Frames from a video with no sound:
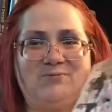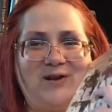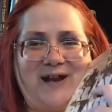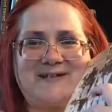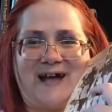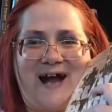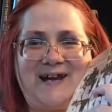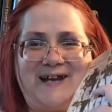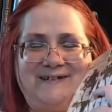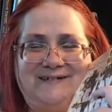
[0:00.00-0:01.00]
really
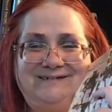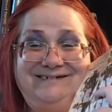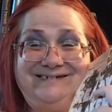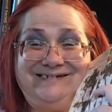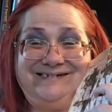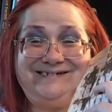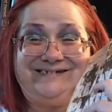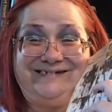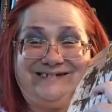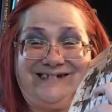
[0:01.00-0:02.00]
excited.
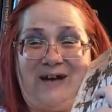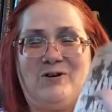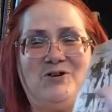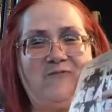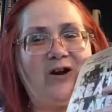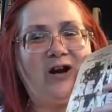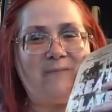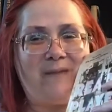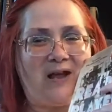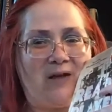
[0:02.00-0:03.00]
I wonder if they're going
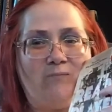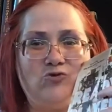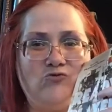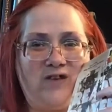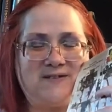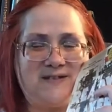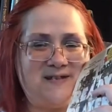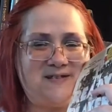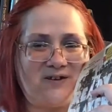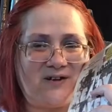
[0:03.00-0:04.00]
to make a movie
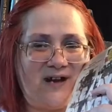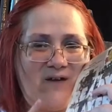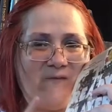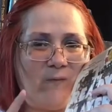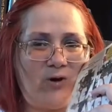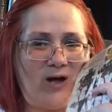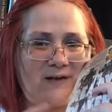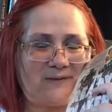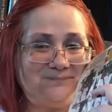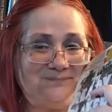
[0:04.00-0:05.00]
since they're going to have the book.
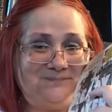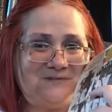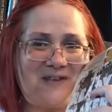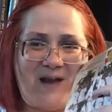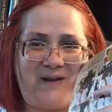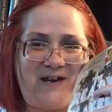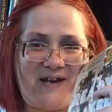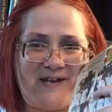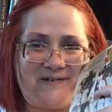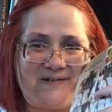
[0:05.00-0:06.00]
That'd be
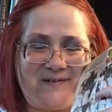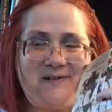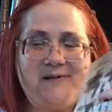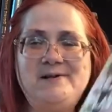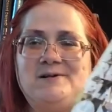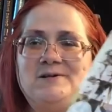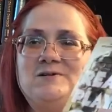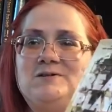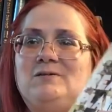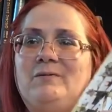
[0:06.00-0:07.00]
neat.
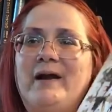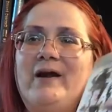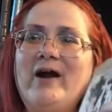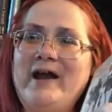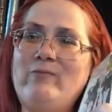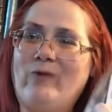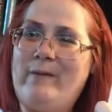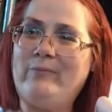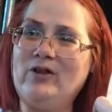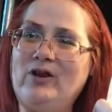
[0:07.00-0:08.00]
But here I am
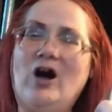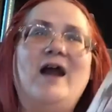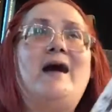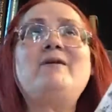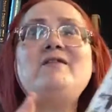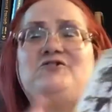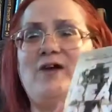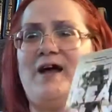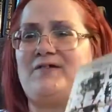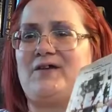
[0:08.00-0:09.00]
rambling on. I'm going to let you
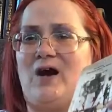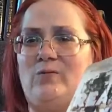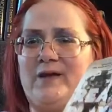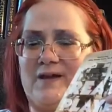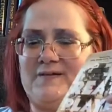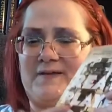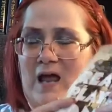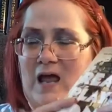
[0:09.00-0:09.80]
guys go because